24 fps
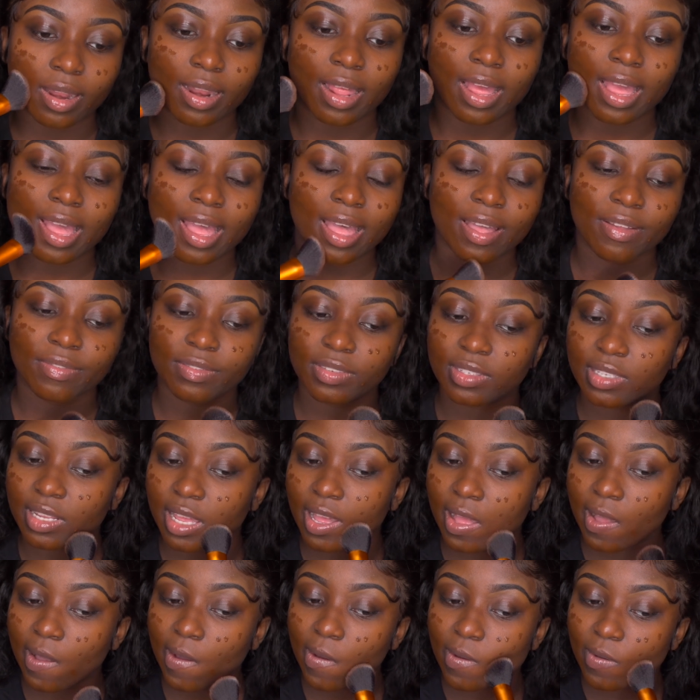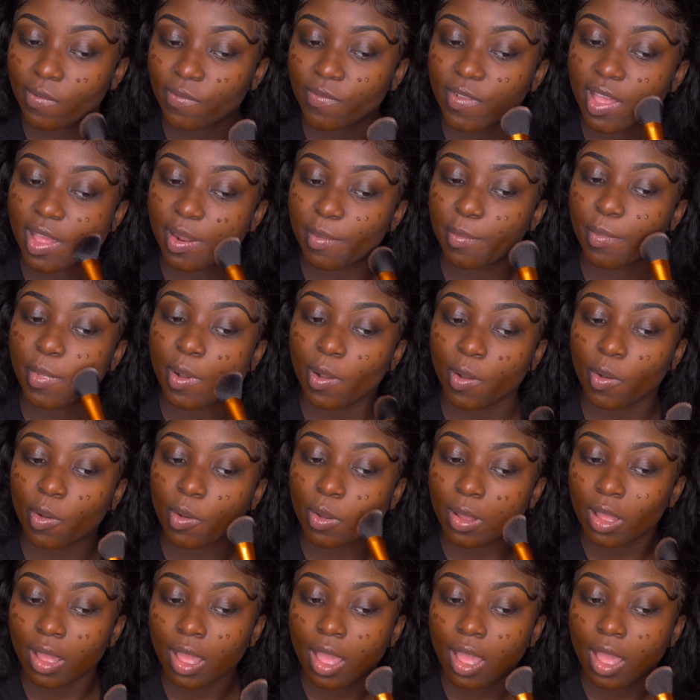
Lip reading: I have Zelle, Venmo,